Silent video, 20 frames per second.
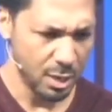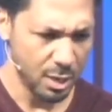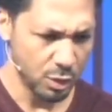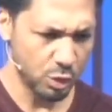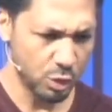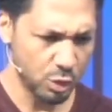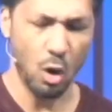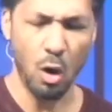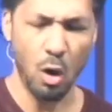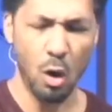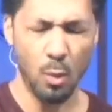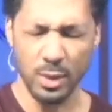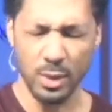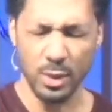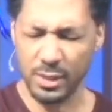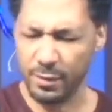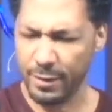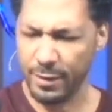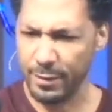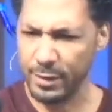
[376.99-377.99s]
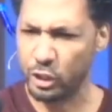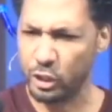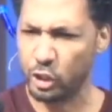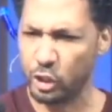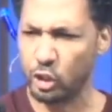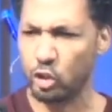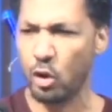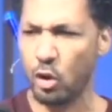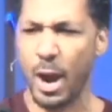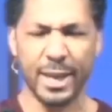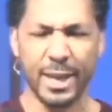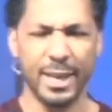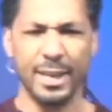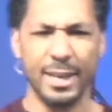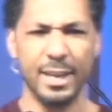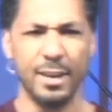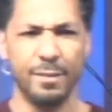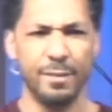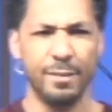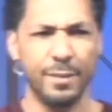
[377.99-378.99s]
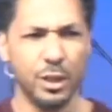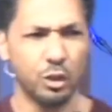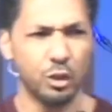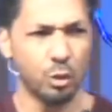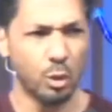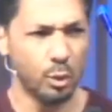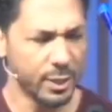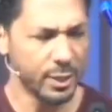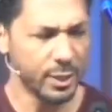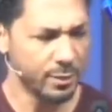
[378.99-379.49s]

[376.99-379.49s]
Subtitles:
Saul was a very striking individual.